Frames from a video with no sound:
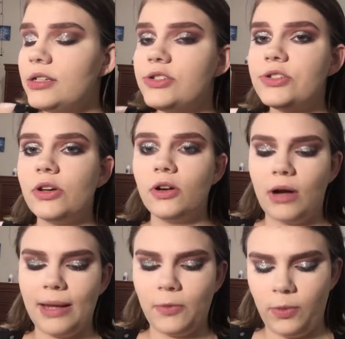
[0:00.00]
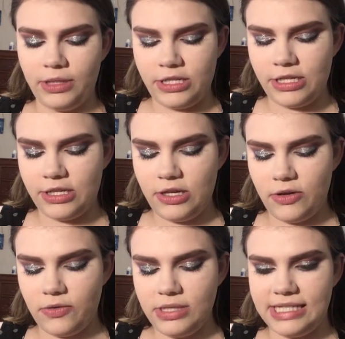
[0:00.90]
So I'm going to
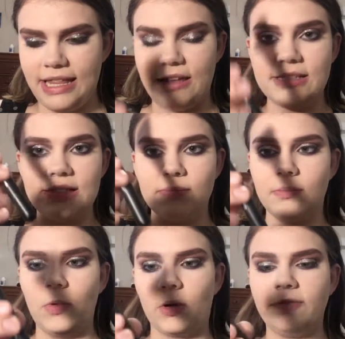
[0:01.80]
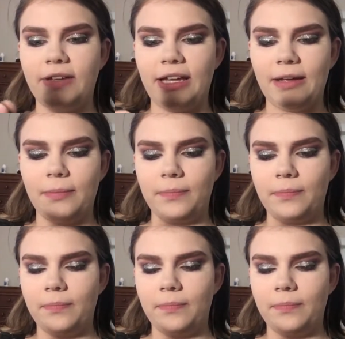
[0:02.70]
use this Morphe